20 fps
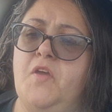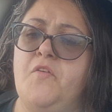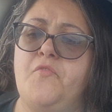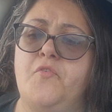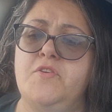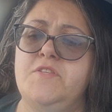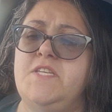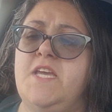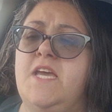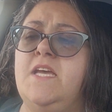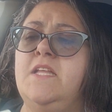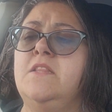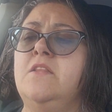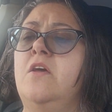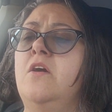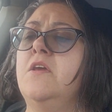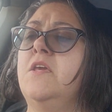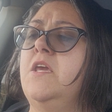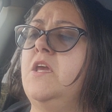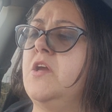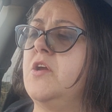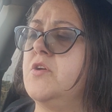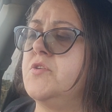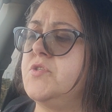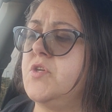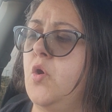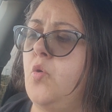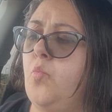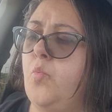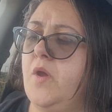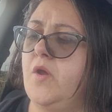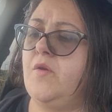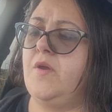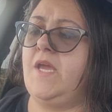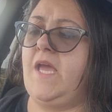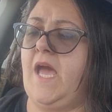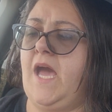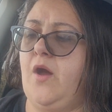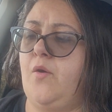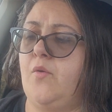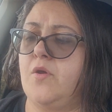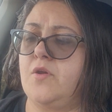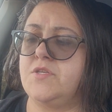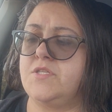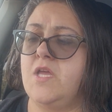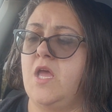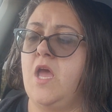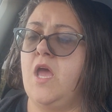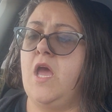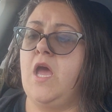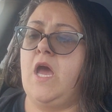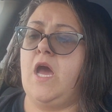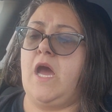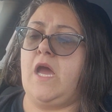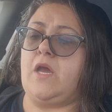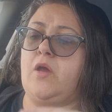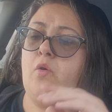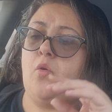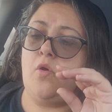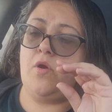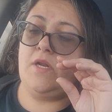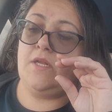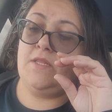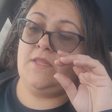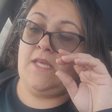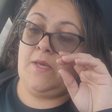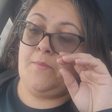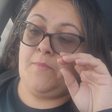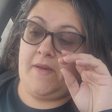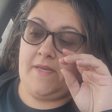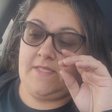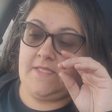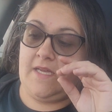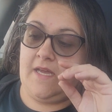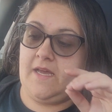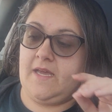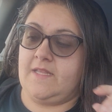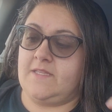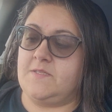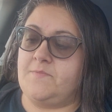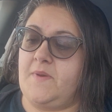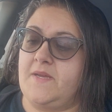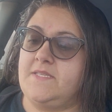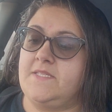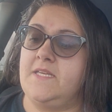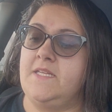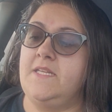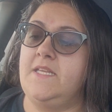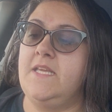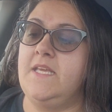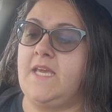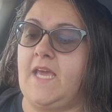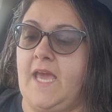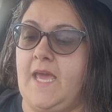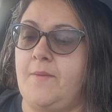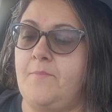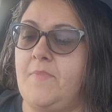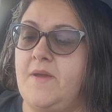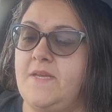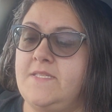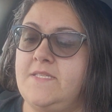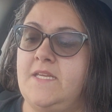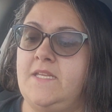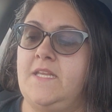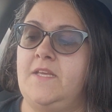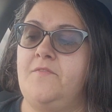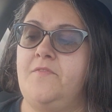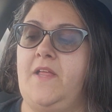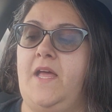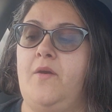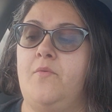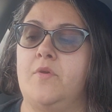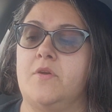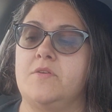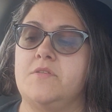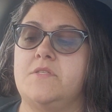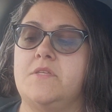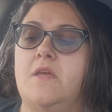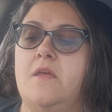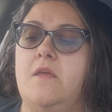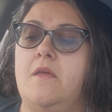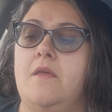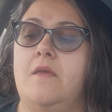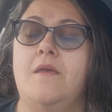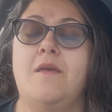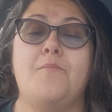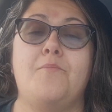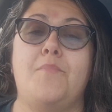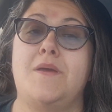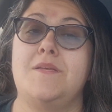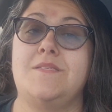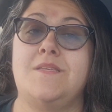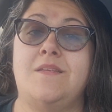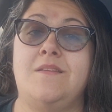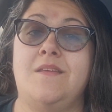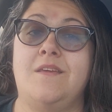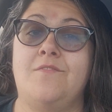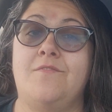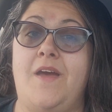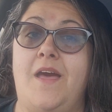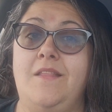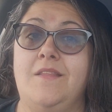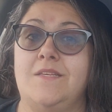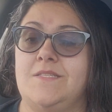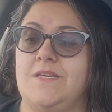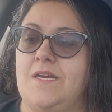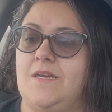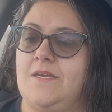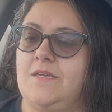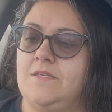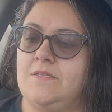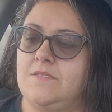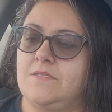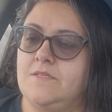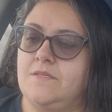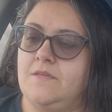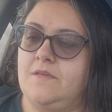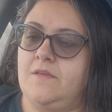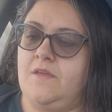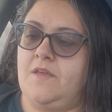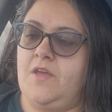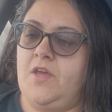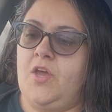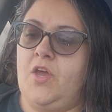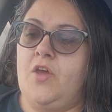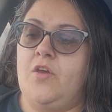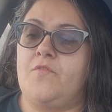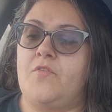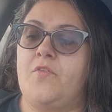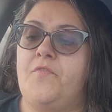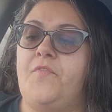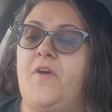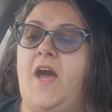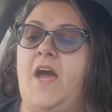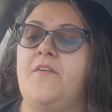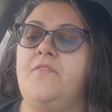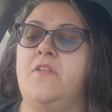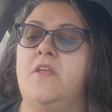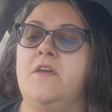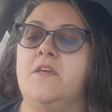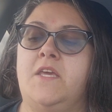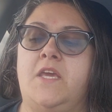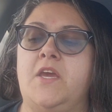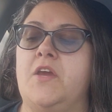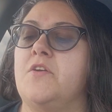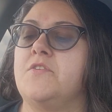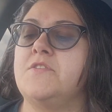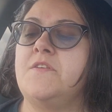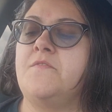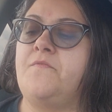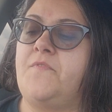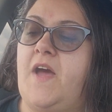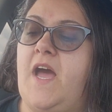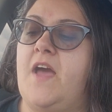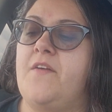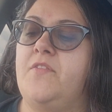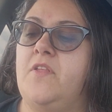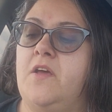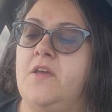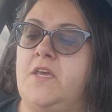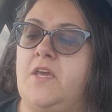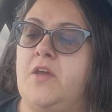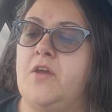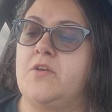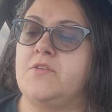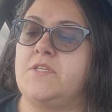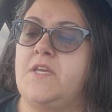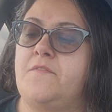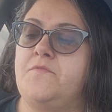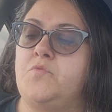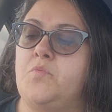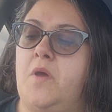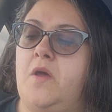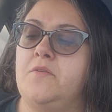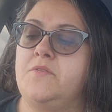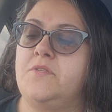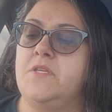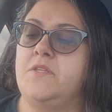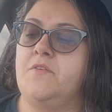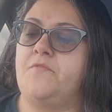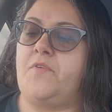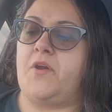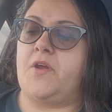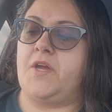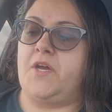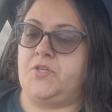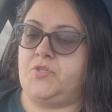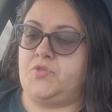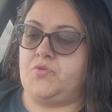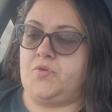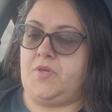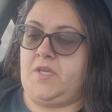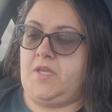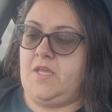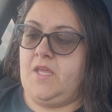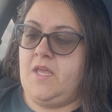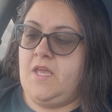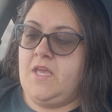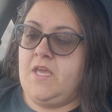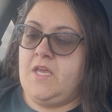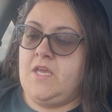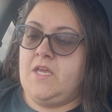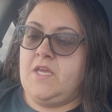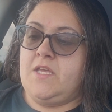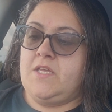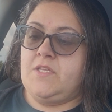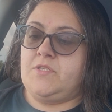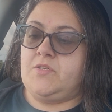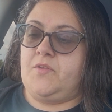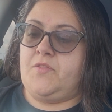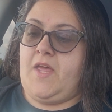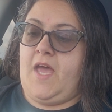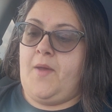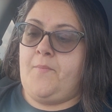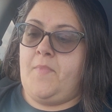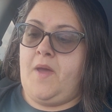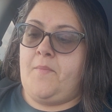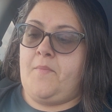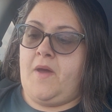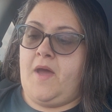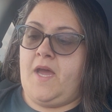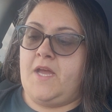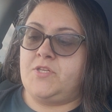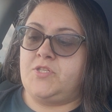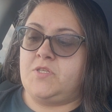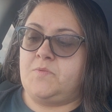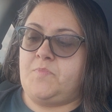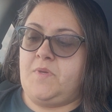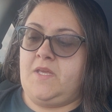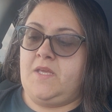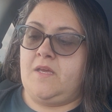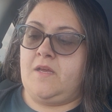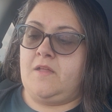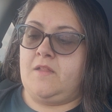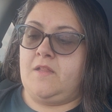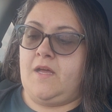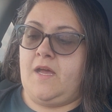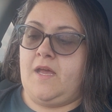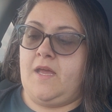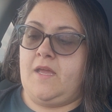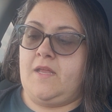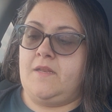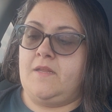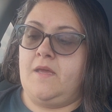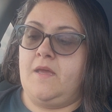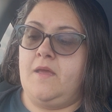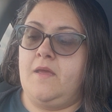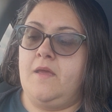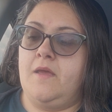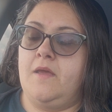For 10 long years, O weary hours, I courted thee by signs, by sending game, by sending flowers, by sending valentines. For 5 long years and 5 long years I've dwelt in the far country, till that my mind should be inclined